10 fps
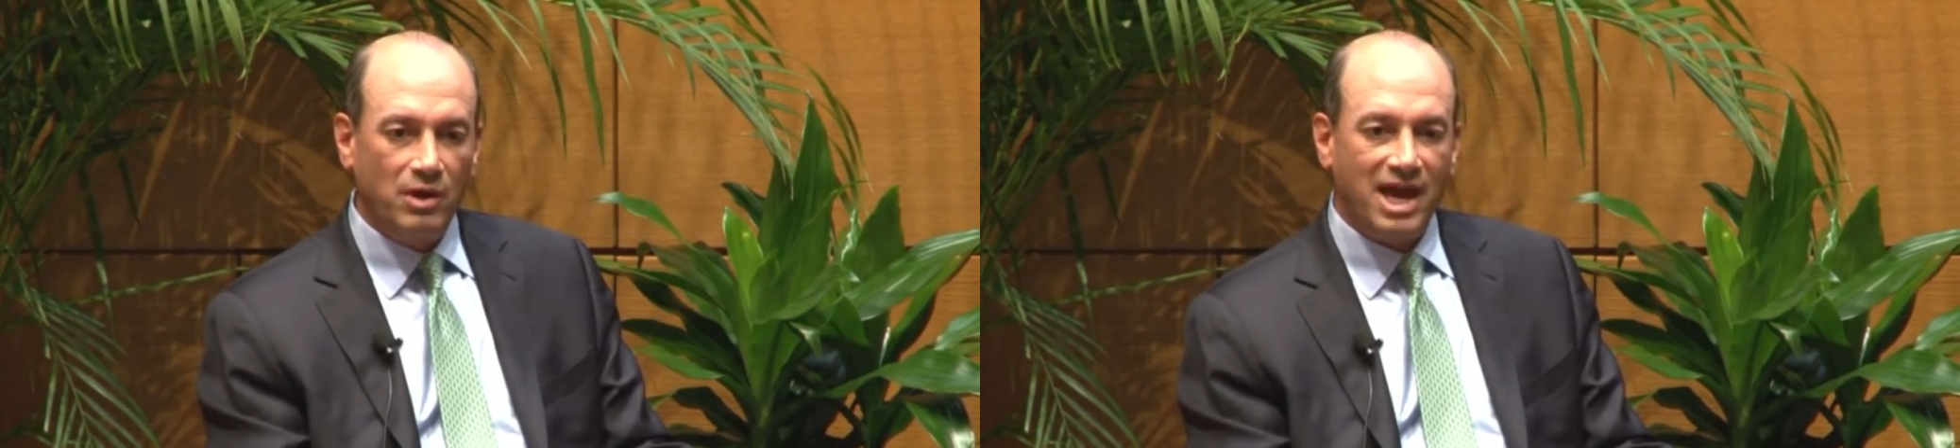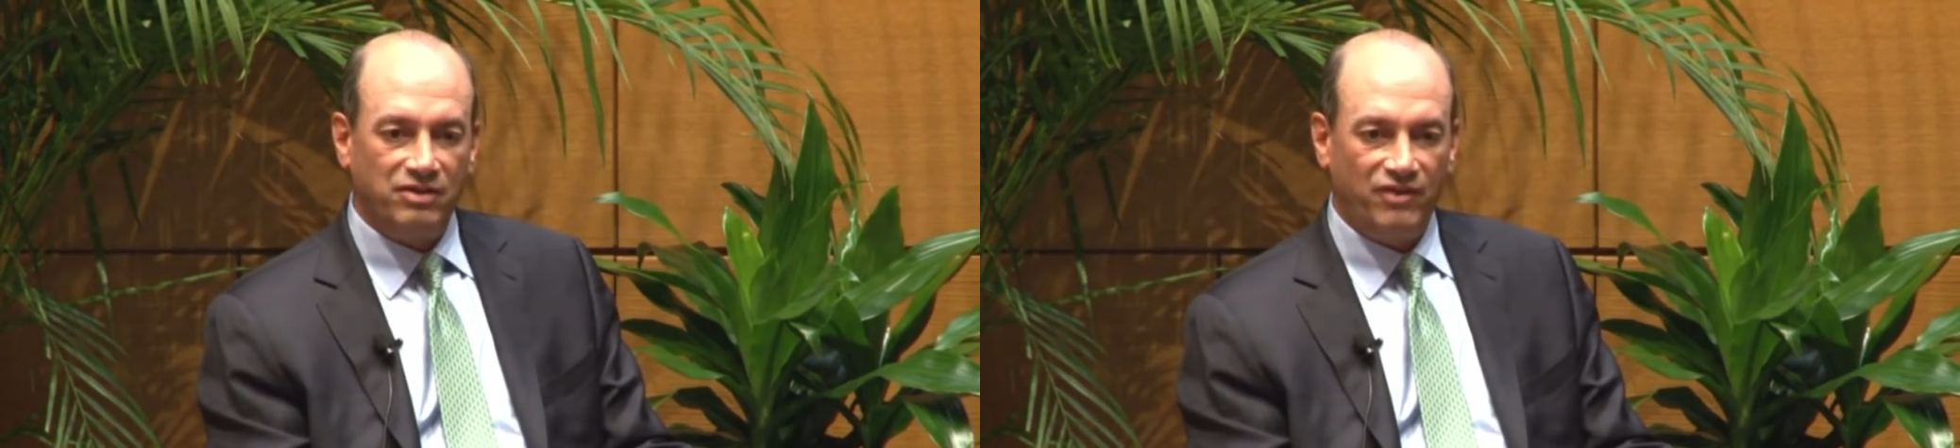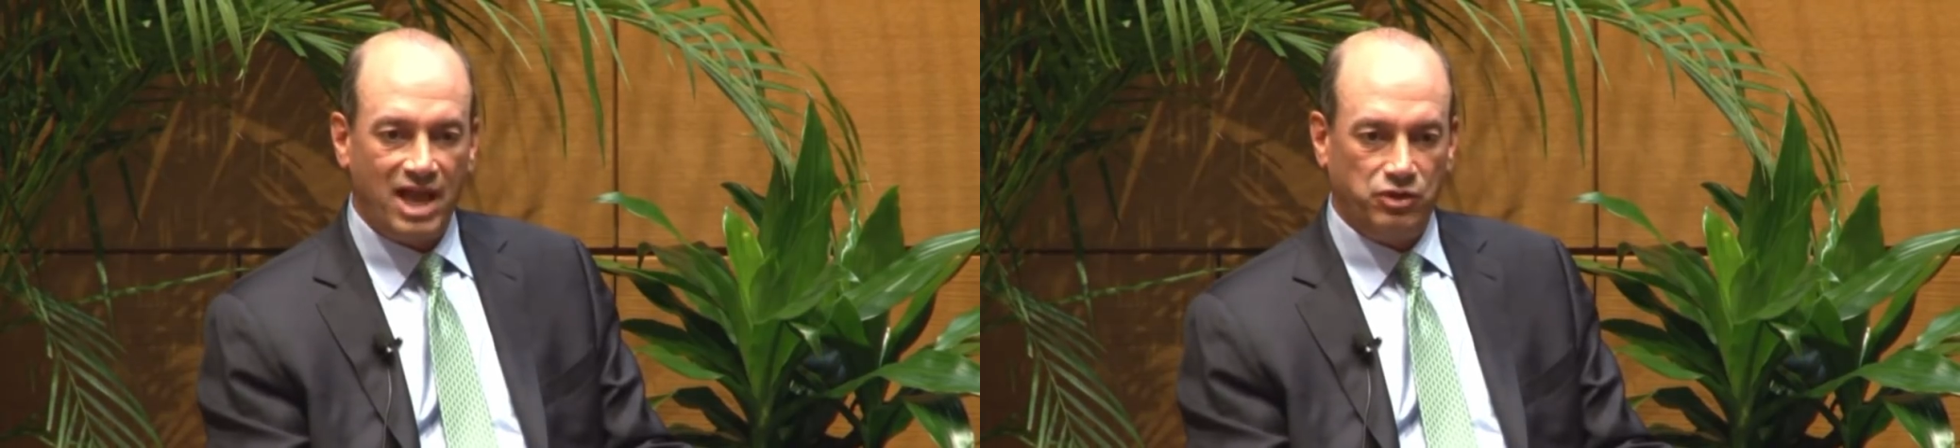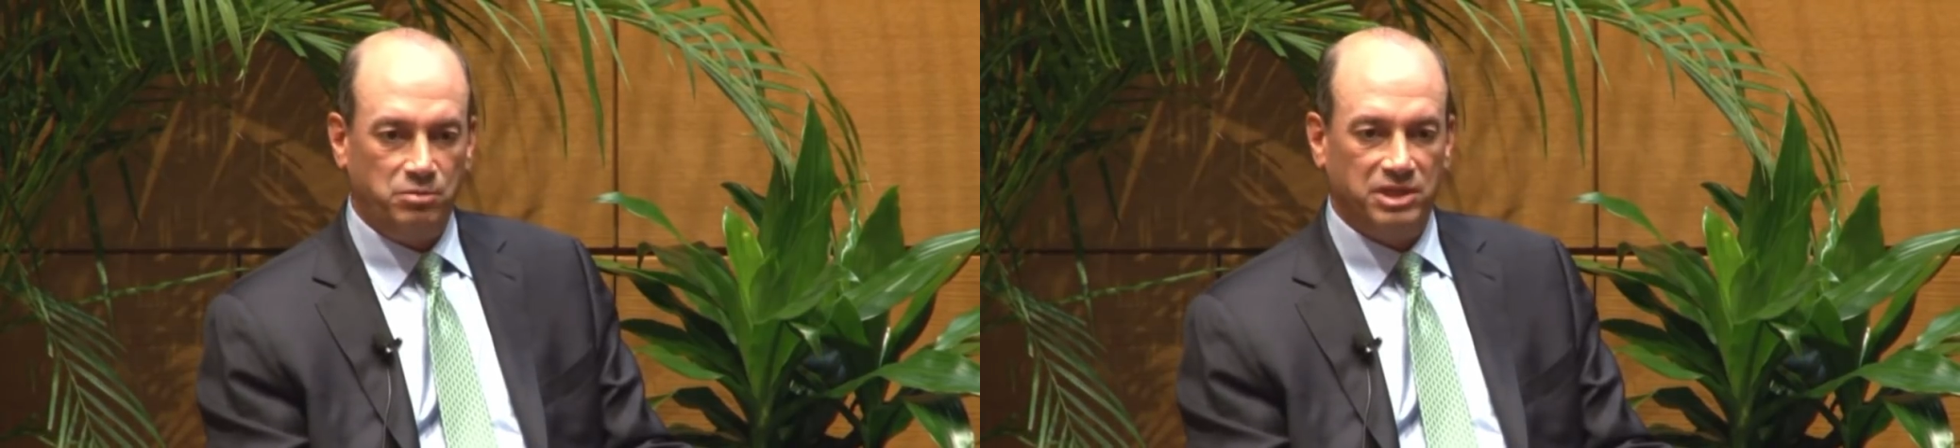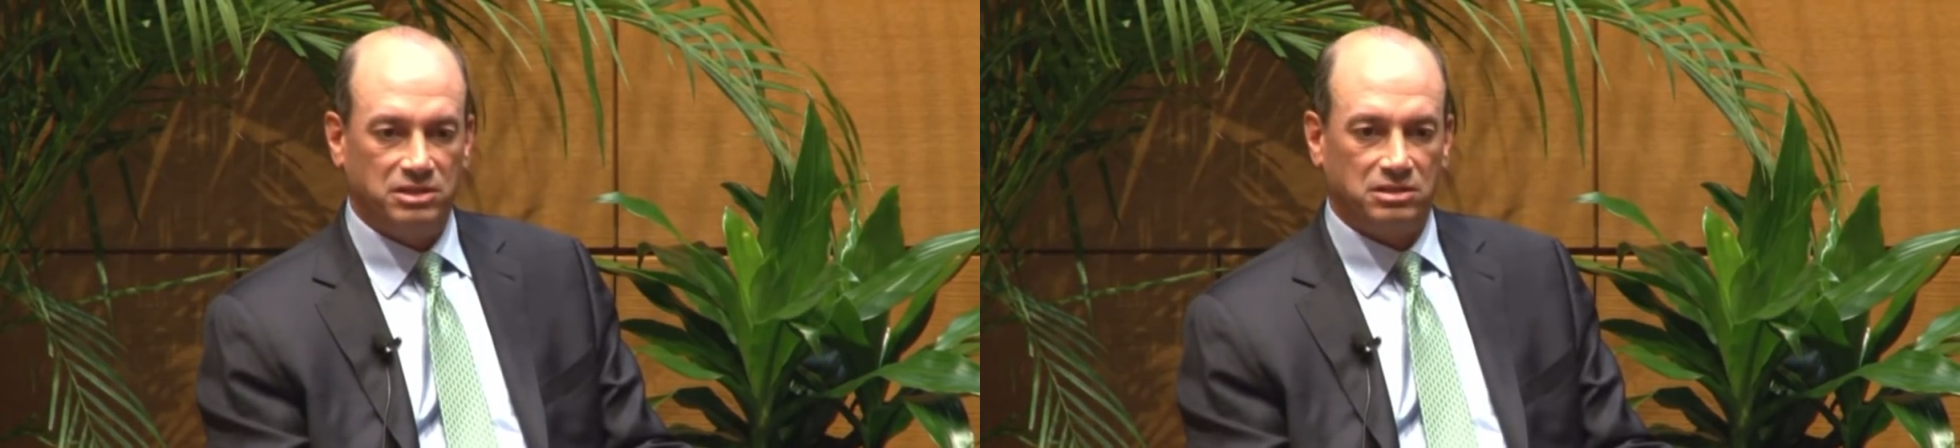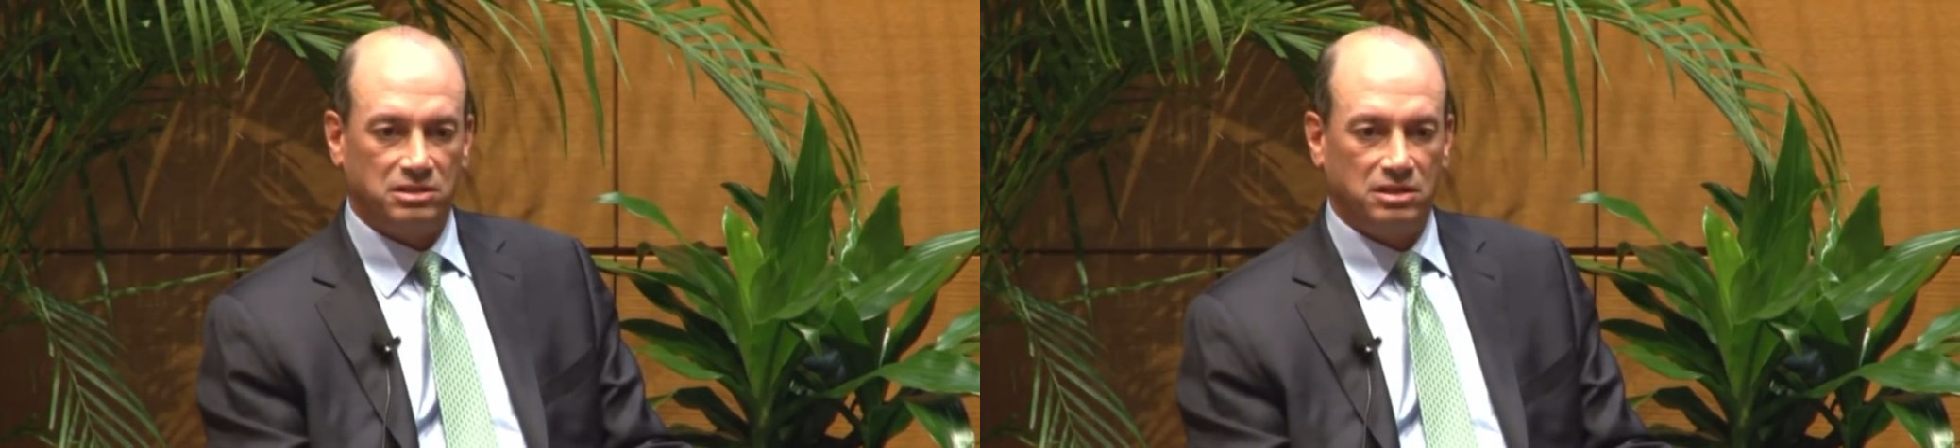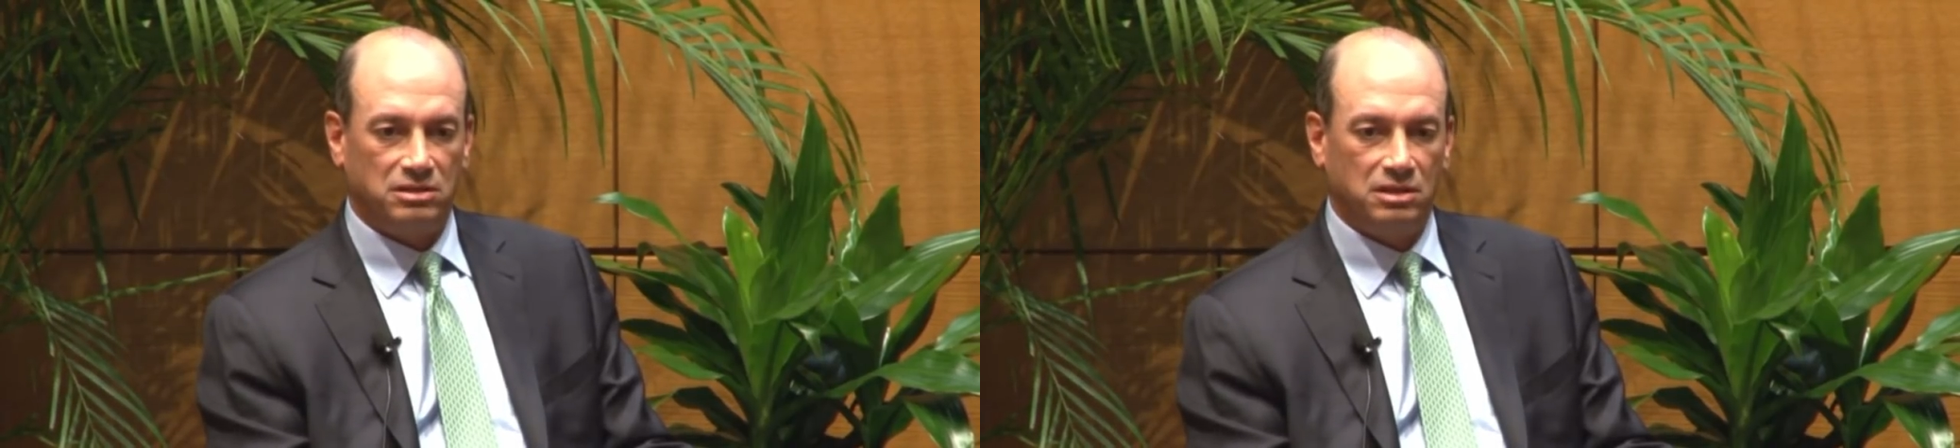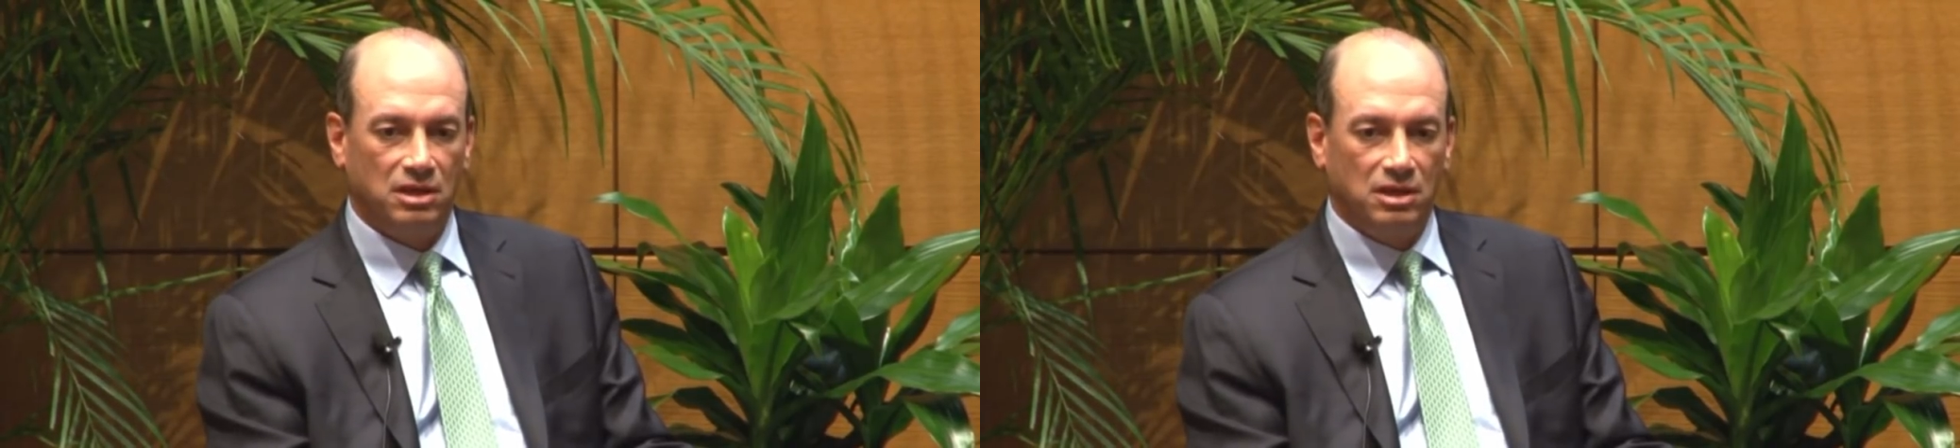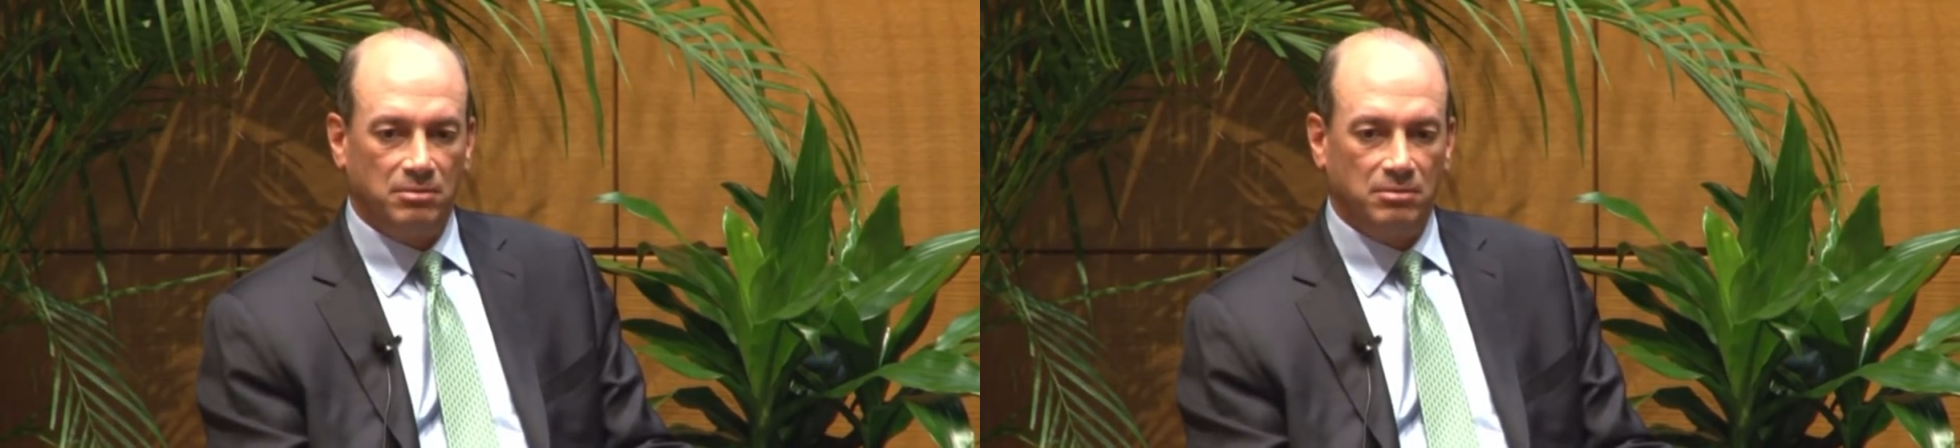know how to value businesses.